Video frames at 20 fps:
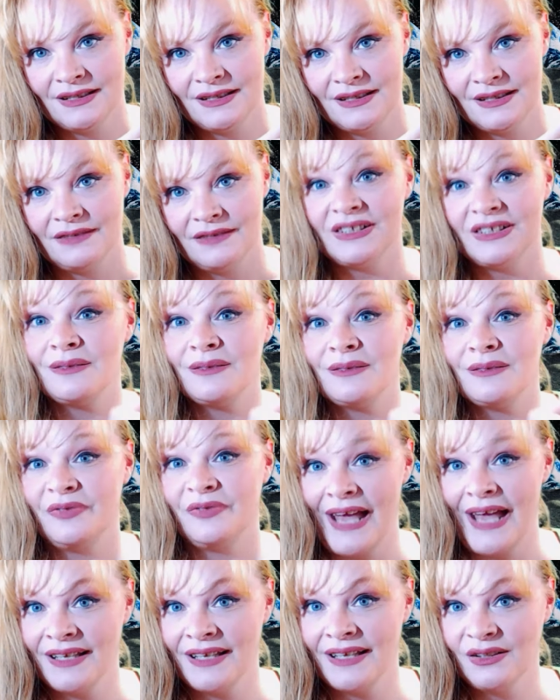If you did them
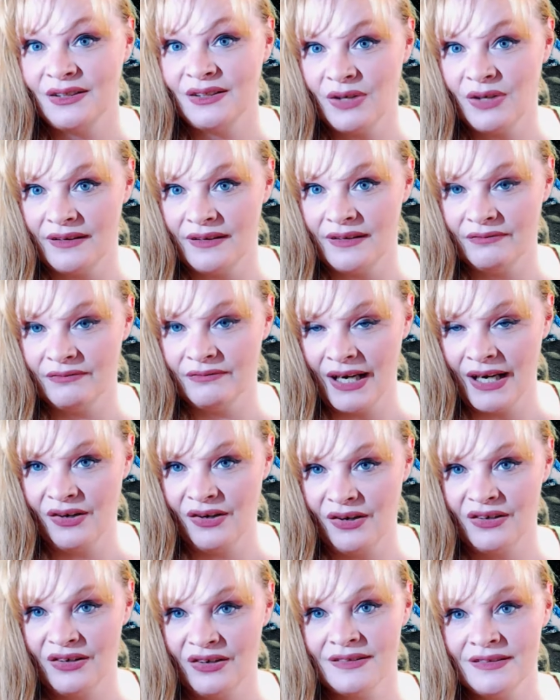flat, you got rag
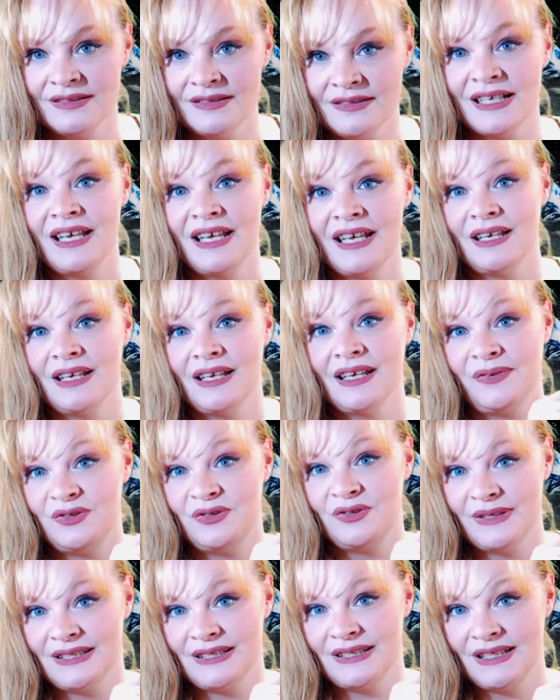curls. If you
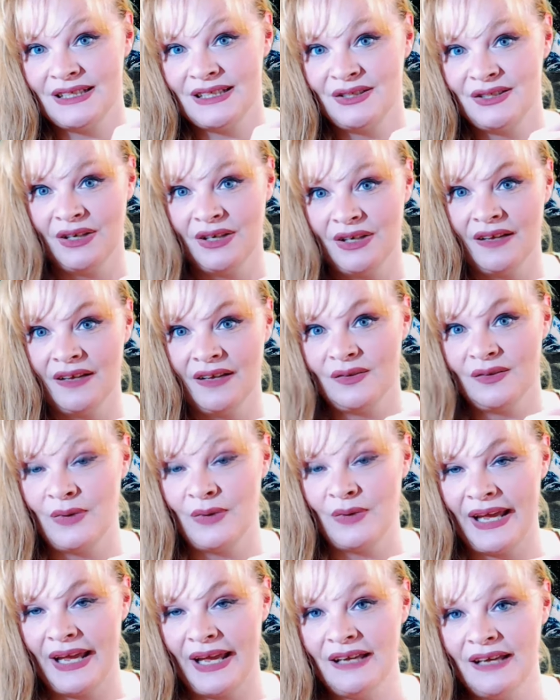twisted, you got the
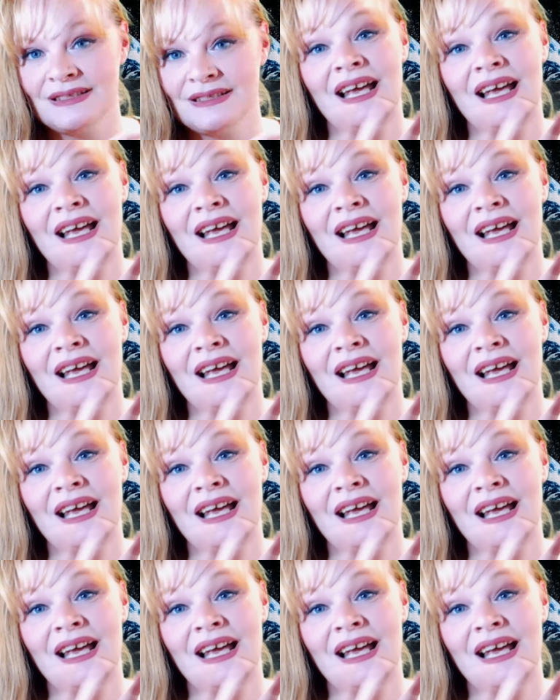waves.